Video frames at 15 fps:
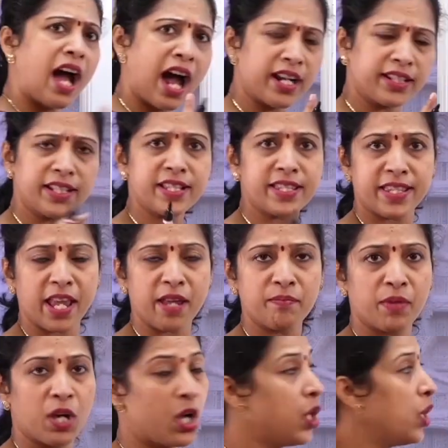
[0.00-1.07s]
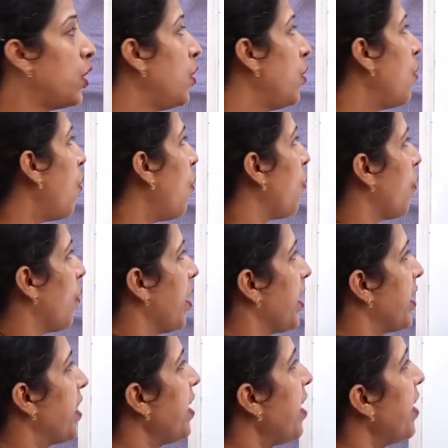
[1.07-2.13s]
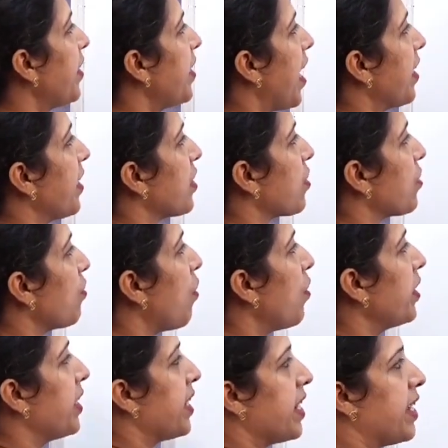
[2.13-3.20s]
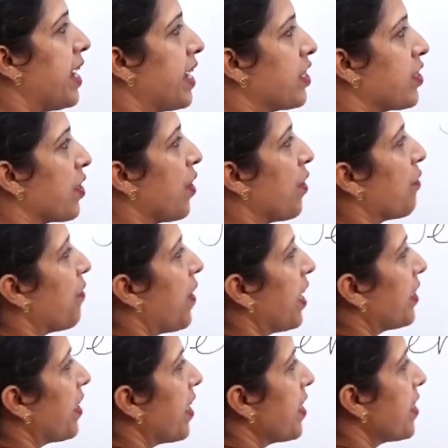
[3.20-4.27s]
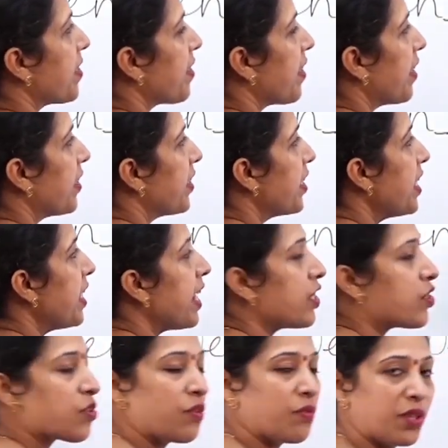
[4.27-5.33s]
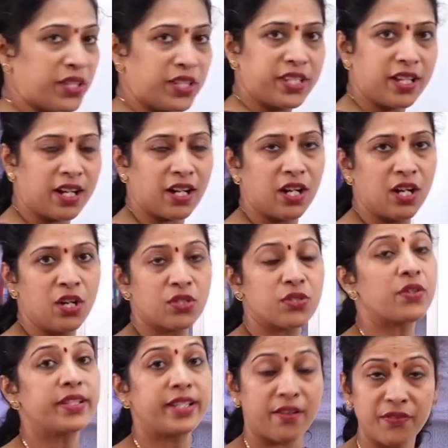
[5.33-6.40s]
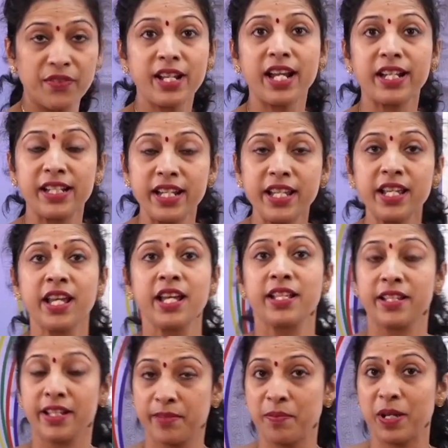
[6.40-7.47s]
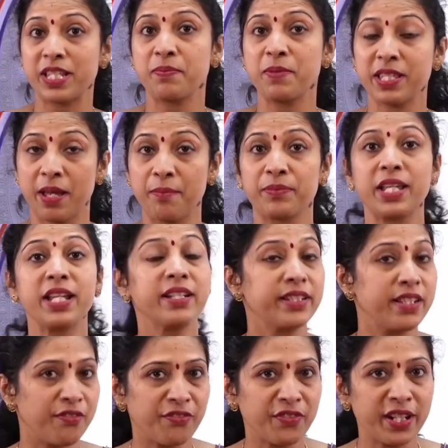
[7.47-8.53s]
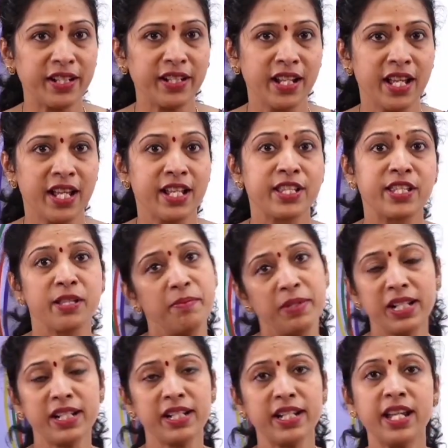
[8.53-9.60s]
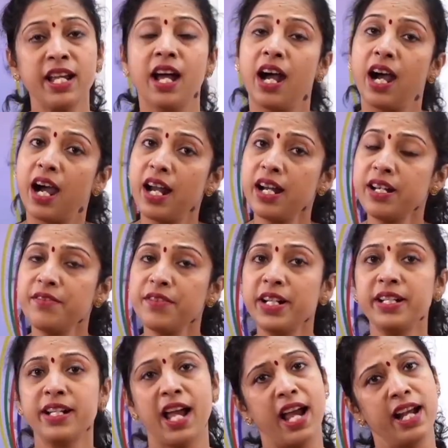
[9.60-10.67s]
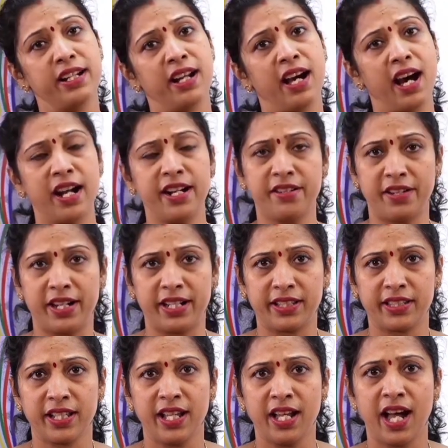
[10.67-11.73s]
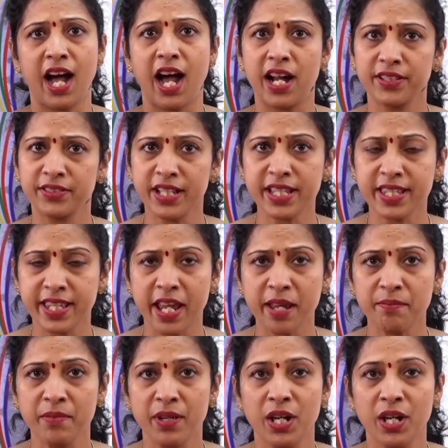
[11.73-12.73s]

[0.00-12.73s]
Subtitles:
Are they same? No. Here there is no TH where there is TH over here. So definitely it must be something different. Similarly, 100 and 100th. Are they same?